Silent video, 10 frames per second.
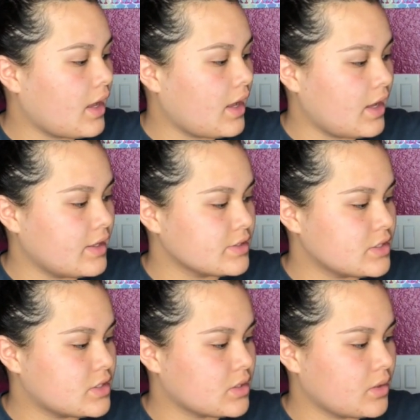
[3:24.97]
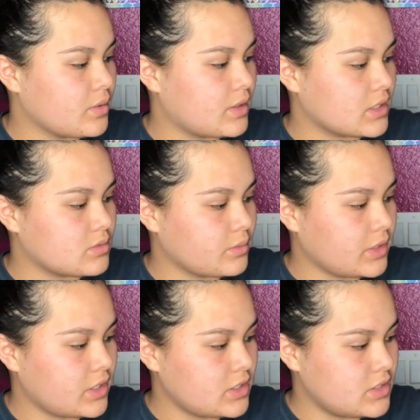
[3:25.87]
And so that's what we're
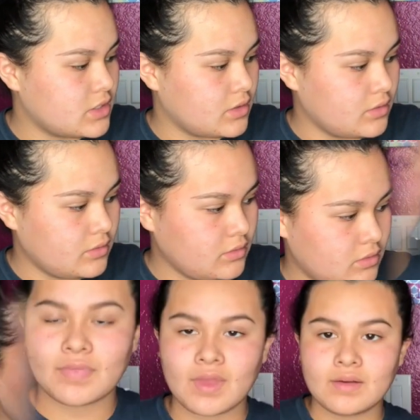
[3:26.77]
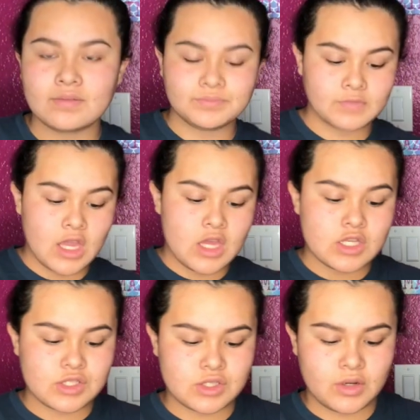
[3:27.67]
gonna do.
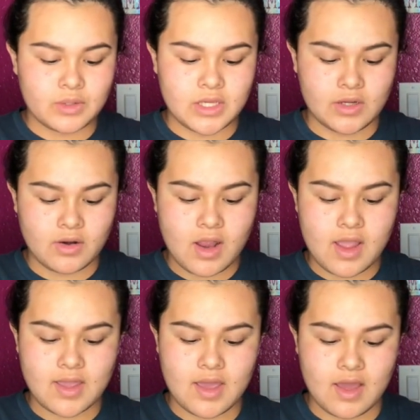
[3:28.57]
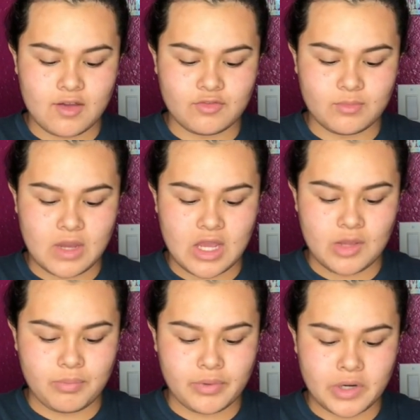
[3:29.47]
So here I have
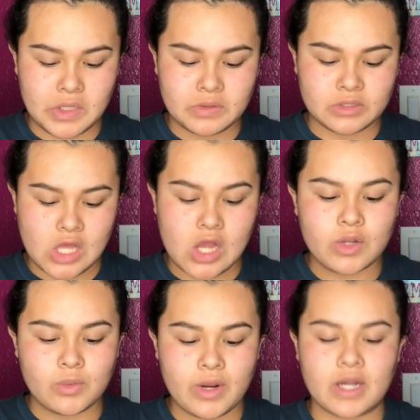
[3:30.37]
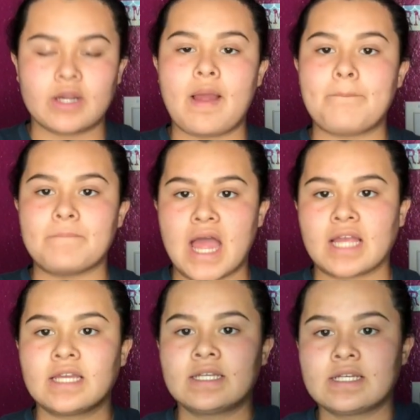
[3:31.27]
my Pro Longwear
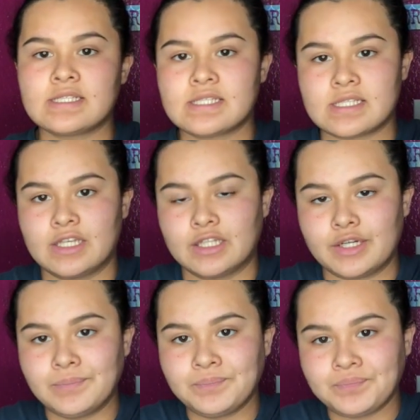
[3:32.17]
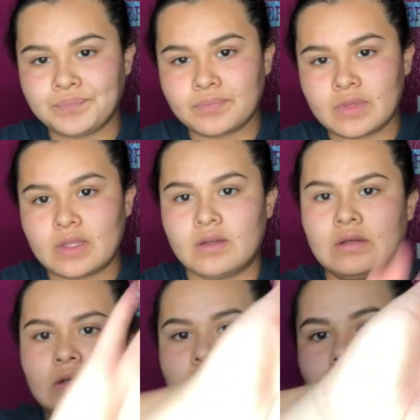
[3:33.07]
MAC Concealer.
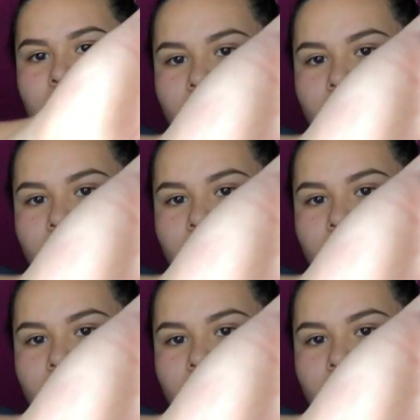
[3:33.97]
I don't know